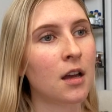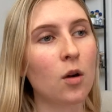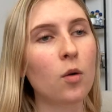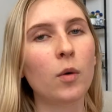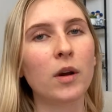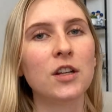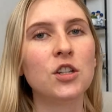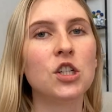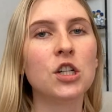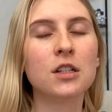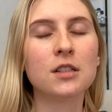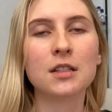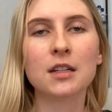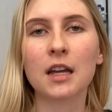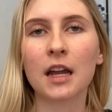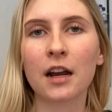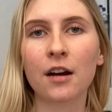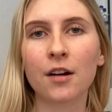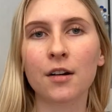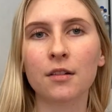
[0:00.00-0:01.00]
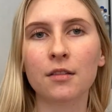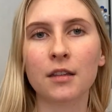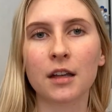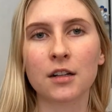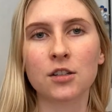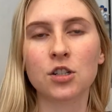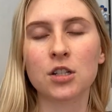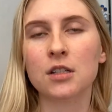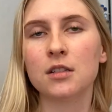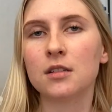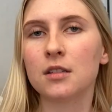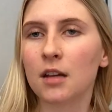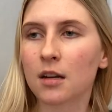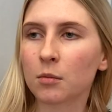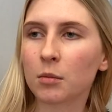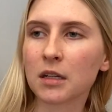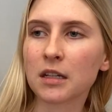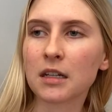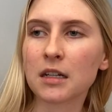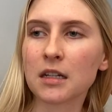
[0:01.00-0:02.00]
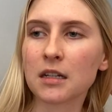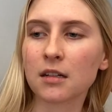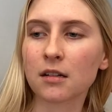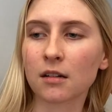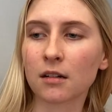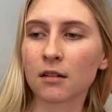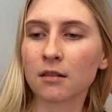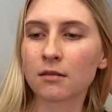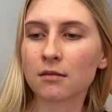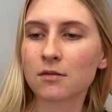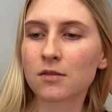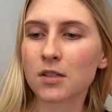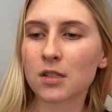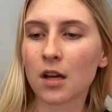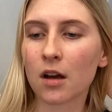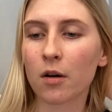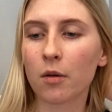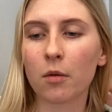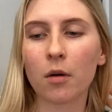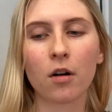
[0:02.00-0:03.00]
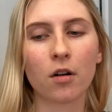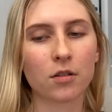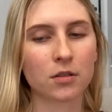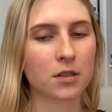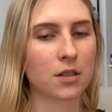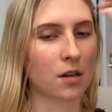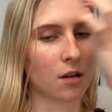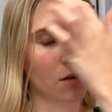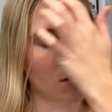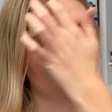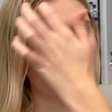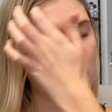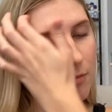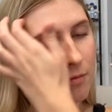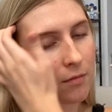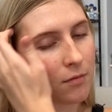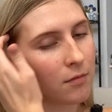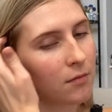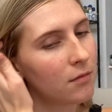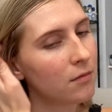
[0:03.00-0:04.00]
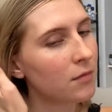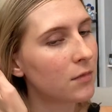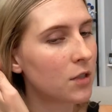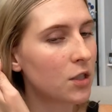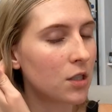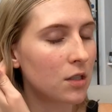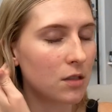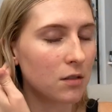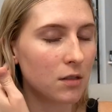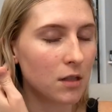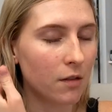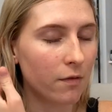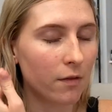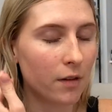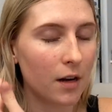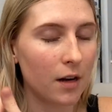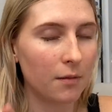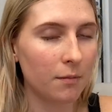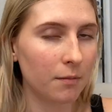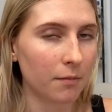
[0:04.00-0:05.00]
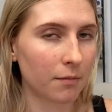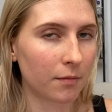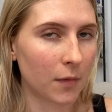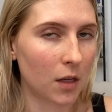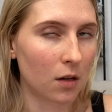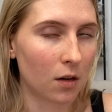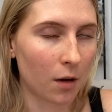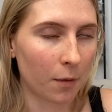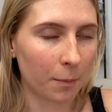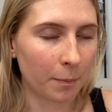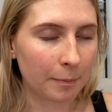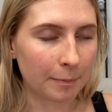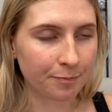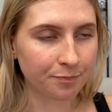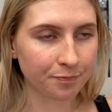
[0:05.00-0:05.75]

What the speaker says: Oh, and she doesn't care that she's gonna be eaten. So also she's different, you know.